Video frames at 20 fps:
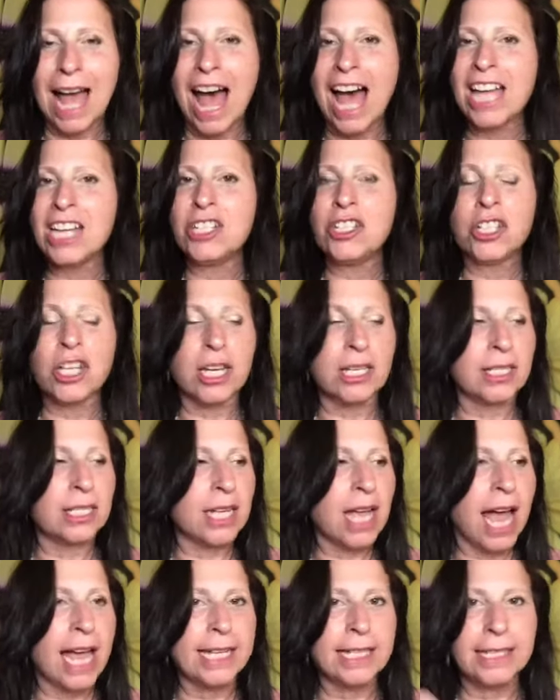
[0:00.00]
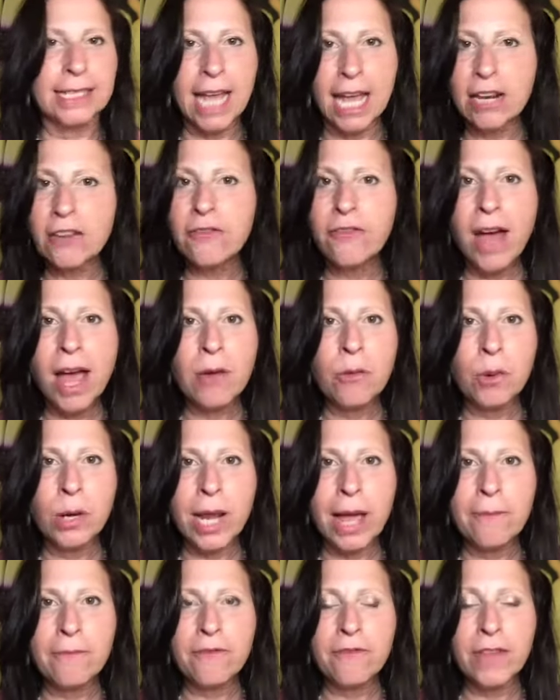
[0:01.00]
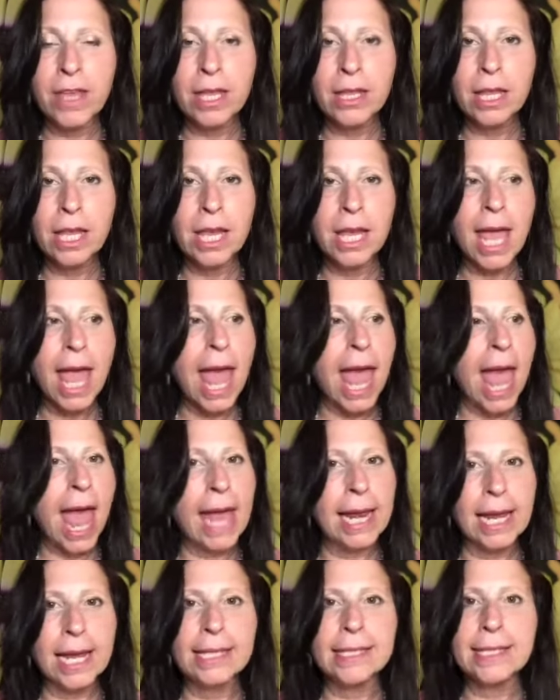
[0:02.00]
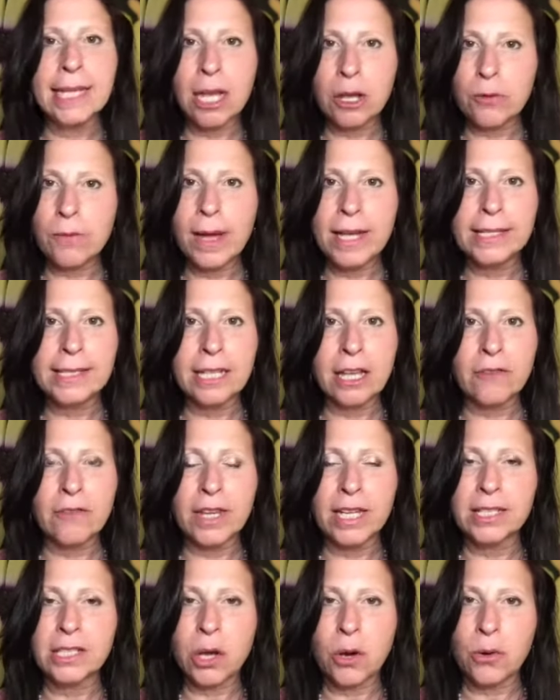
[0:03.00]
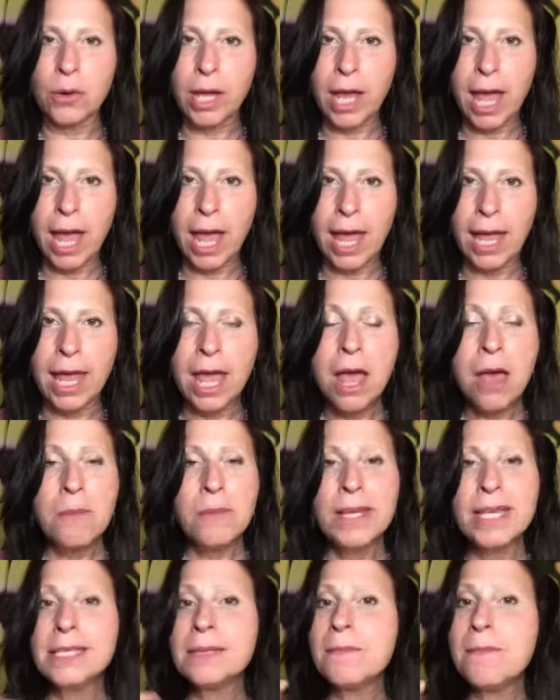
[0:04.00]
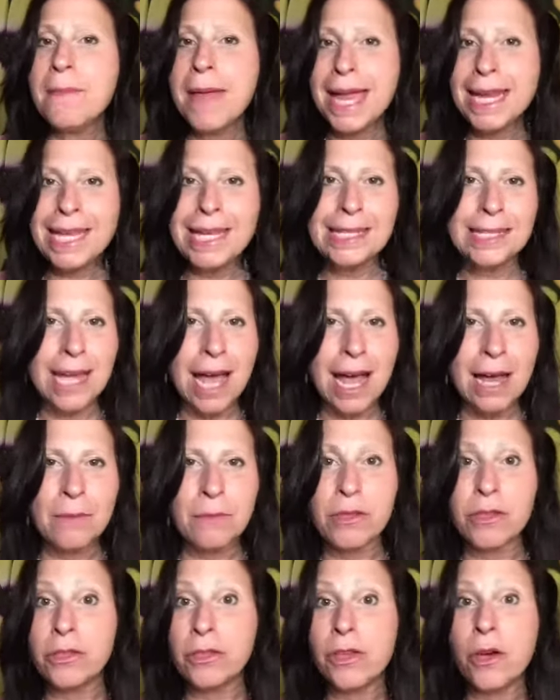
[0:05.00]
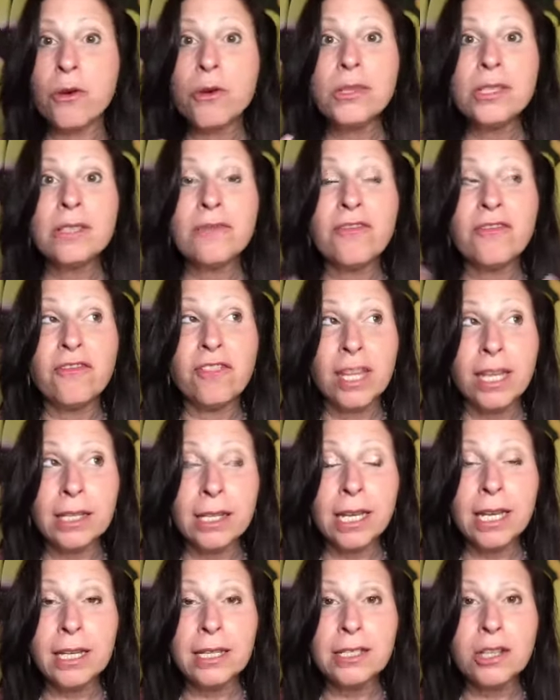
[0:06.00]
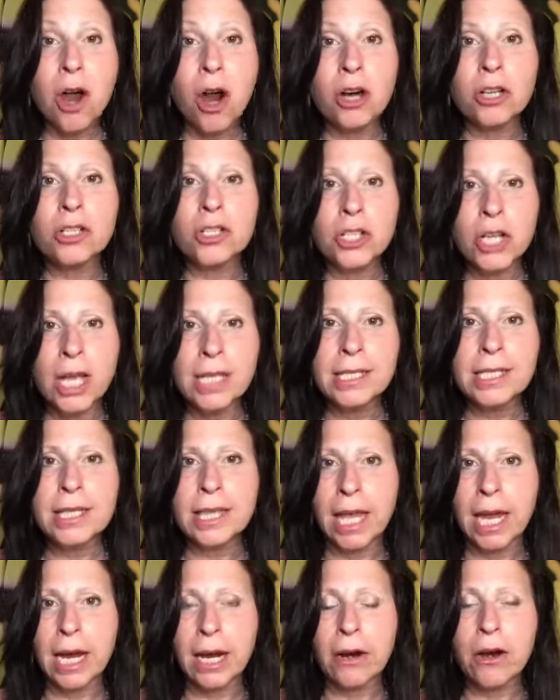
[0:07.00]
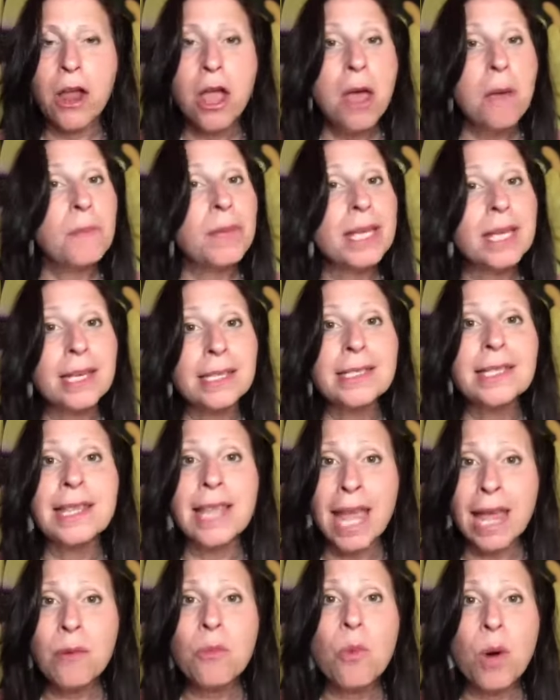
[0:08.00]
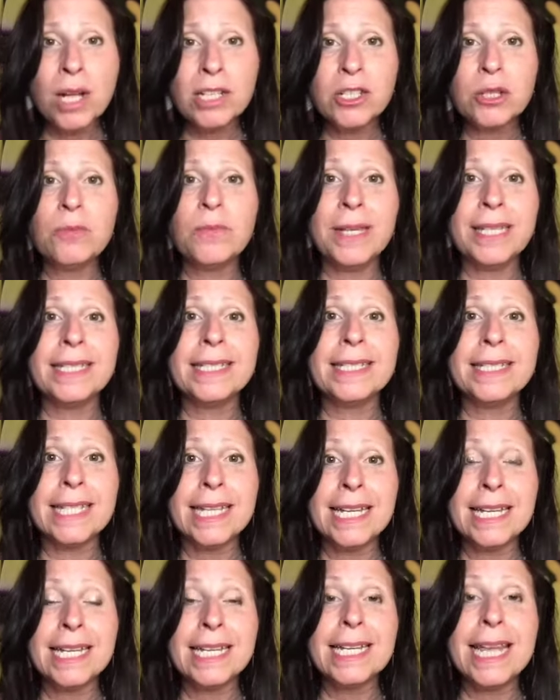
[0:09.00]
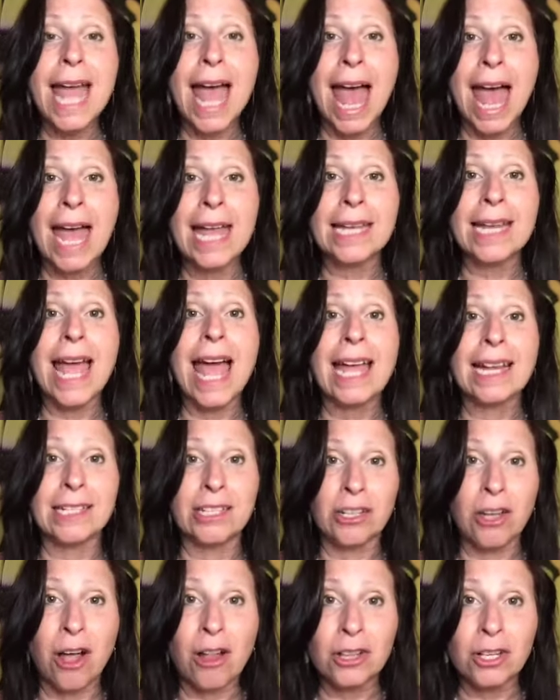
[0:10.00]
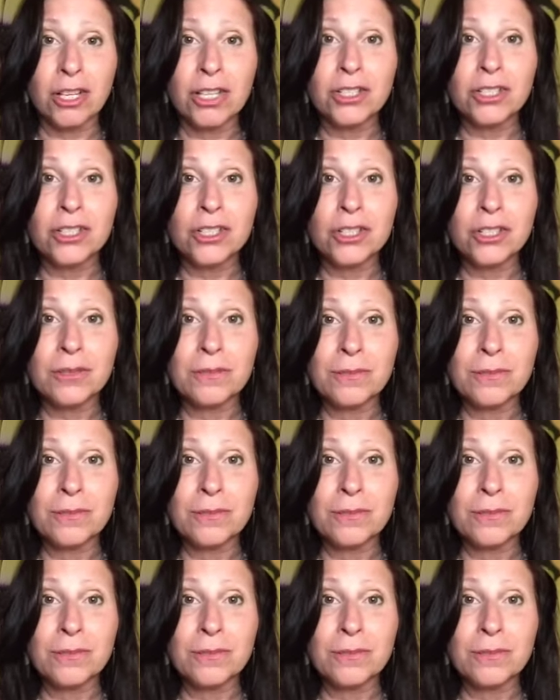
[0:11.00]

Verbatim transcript: I just identify what I'm feeling and I tell myself it's okay. Because many times those feelings are just there because they want to be seen and acknowledged.